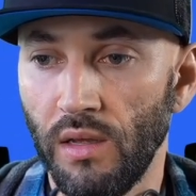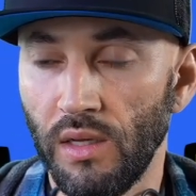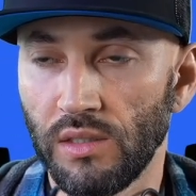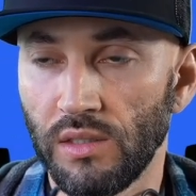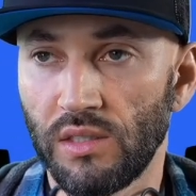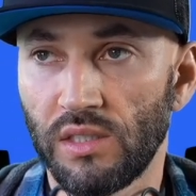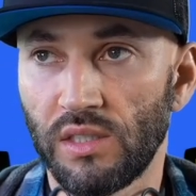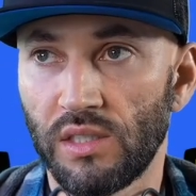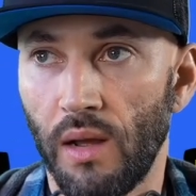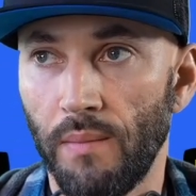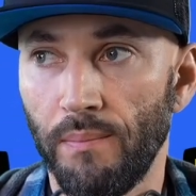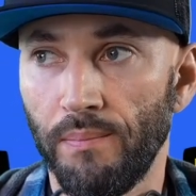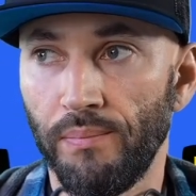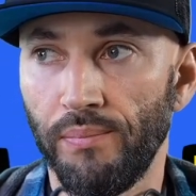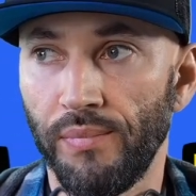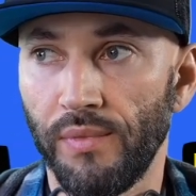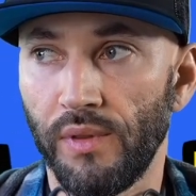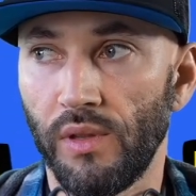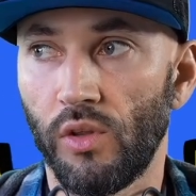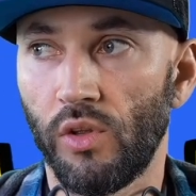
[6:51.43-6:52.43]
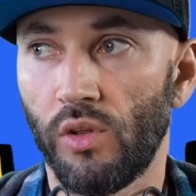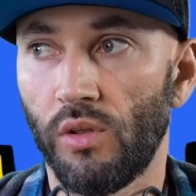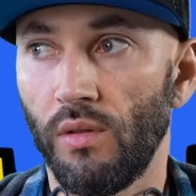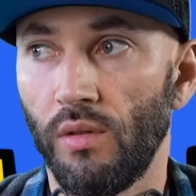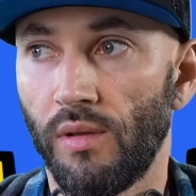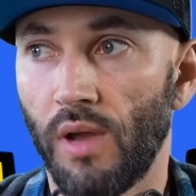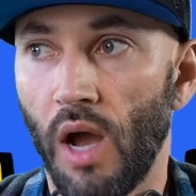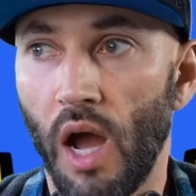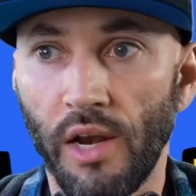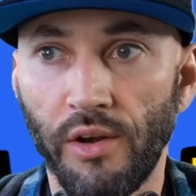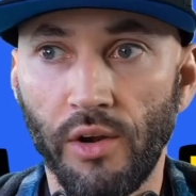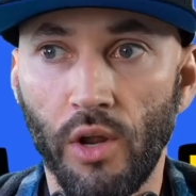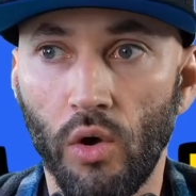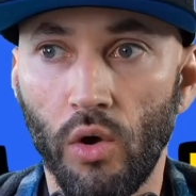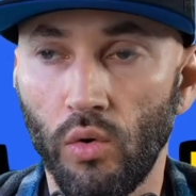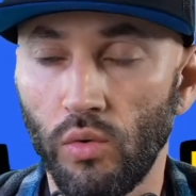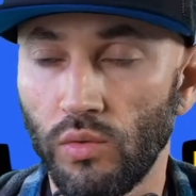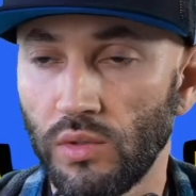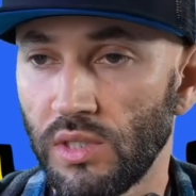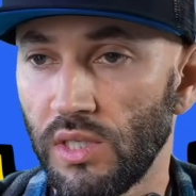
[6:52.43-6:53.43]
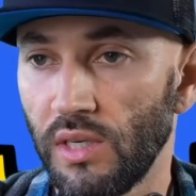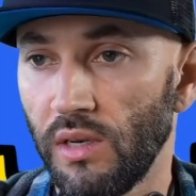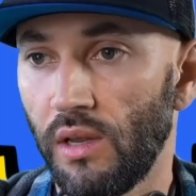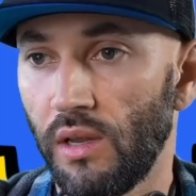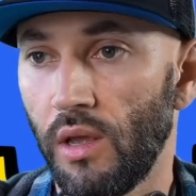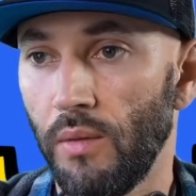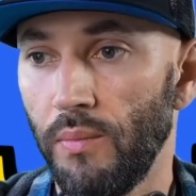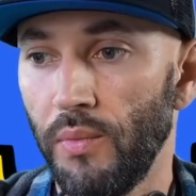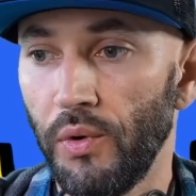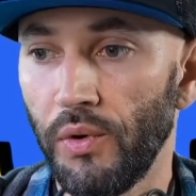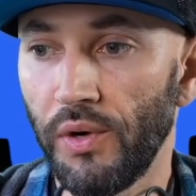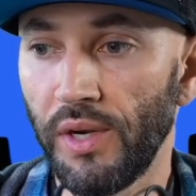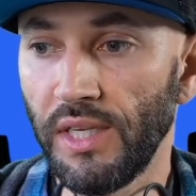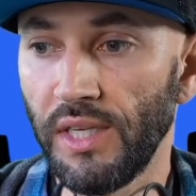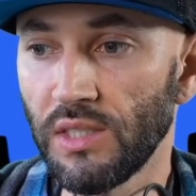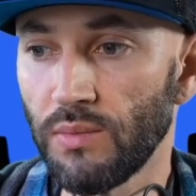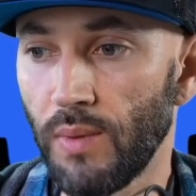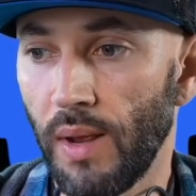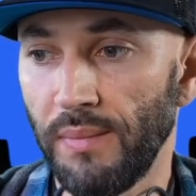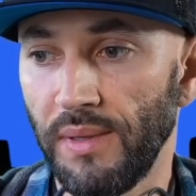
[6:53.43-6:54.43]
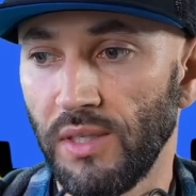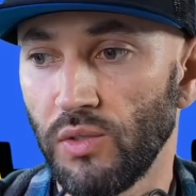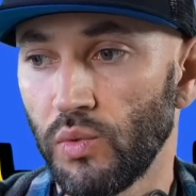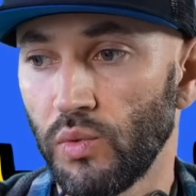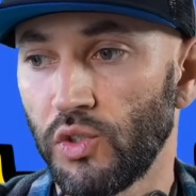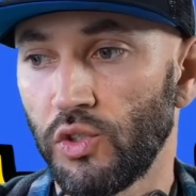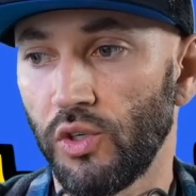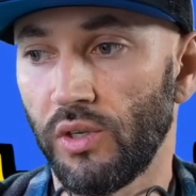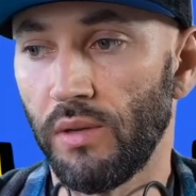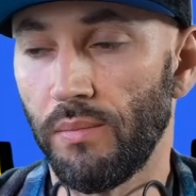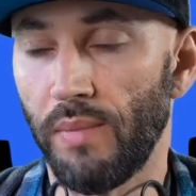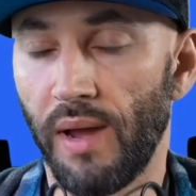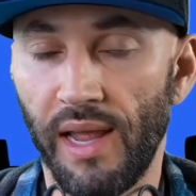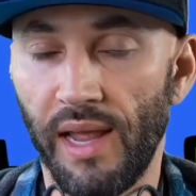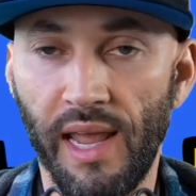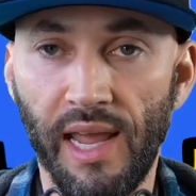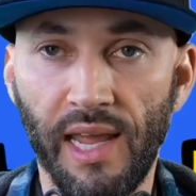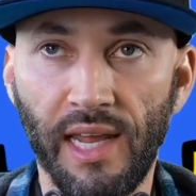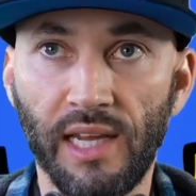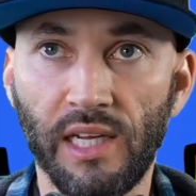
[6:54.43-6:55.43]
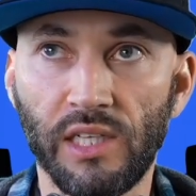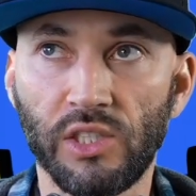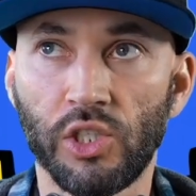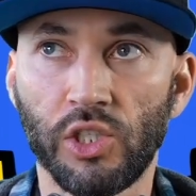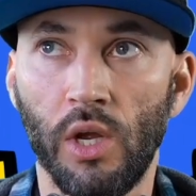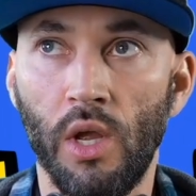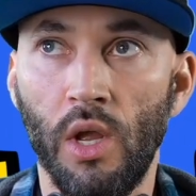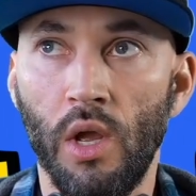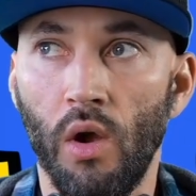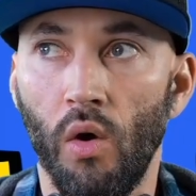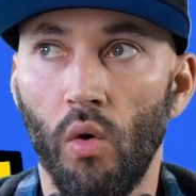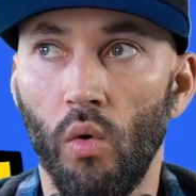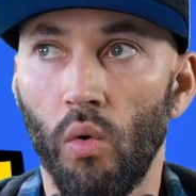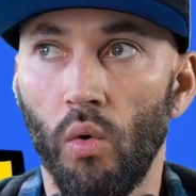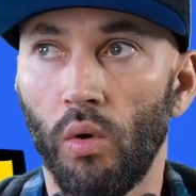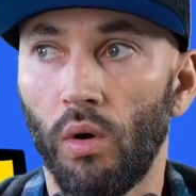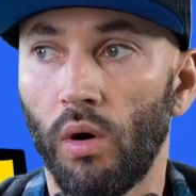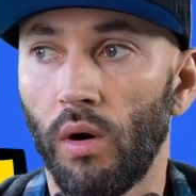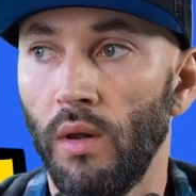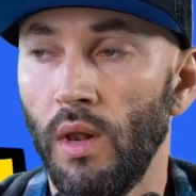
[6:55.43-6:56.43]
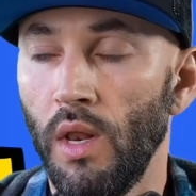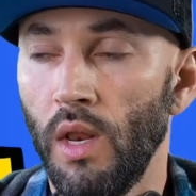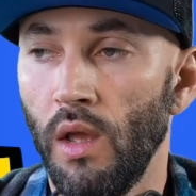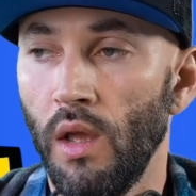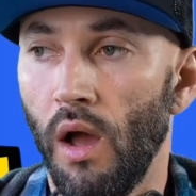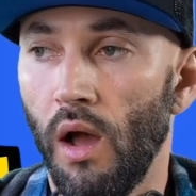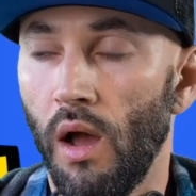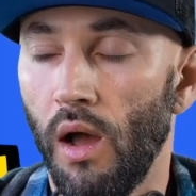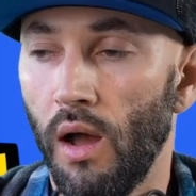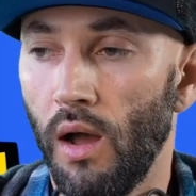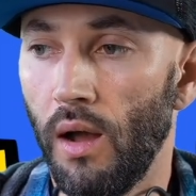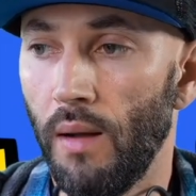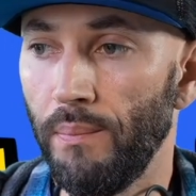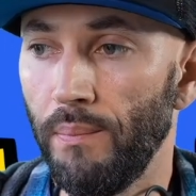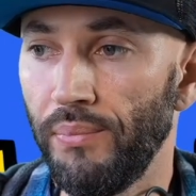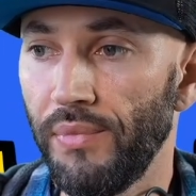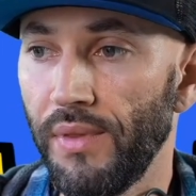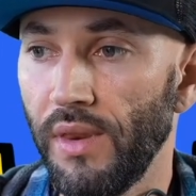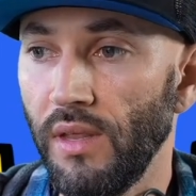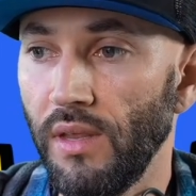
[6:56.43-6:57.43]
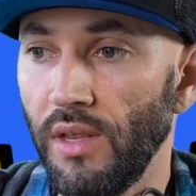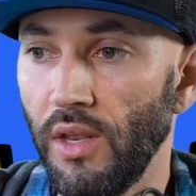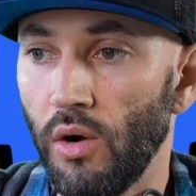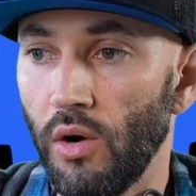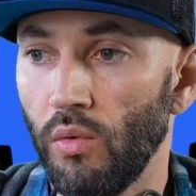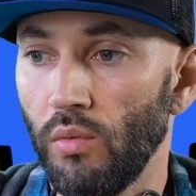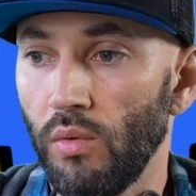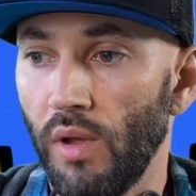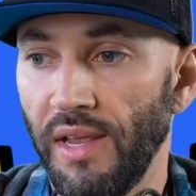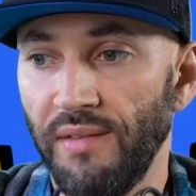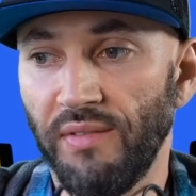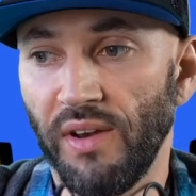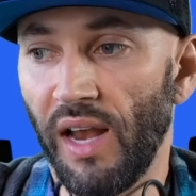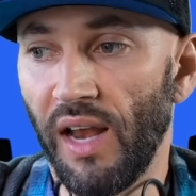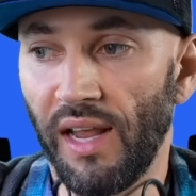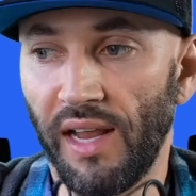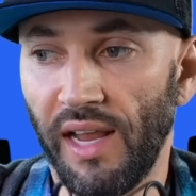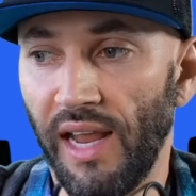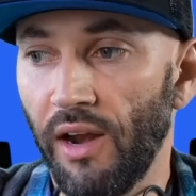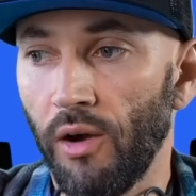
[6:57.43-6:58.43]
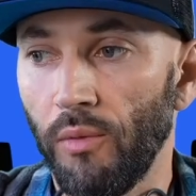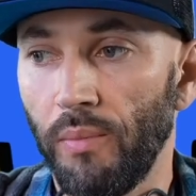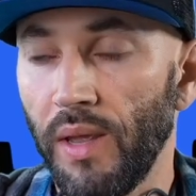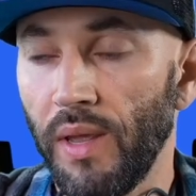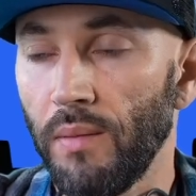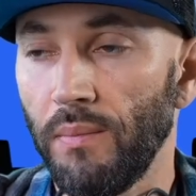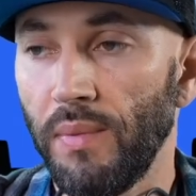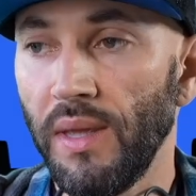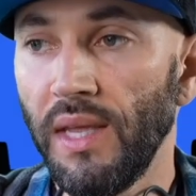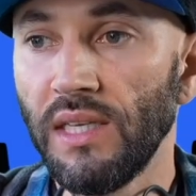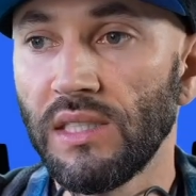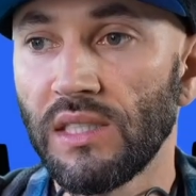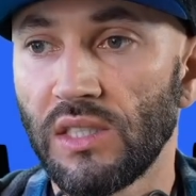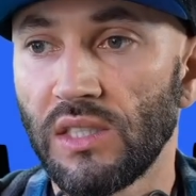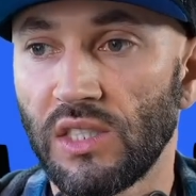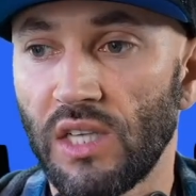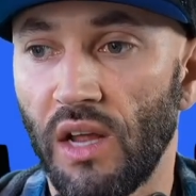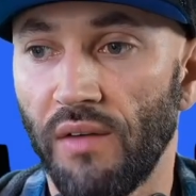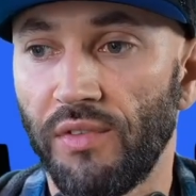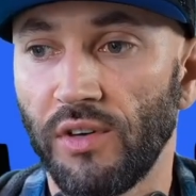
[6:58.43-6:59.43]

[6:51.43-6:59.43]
Some condos and communities might be restricted by age, or even like Airbnbs and stuff.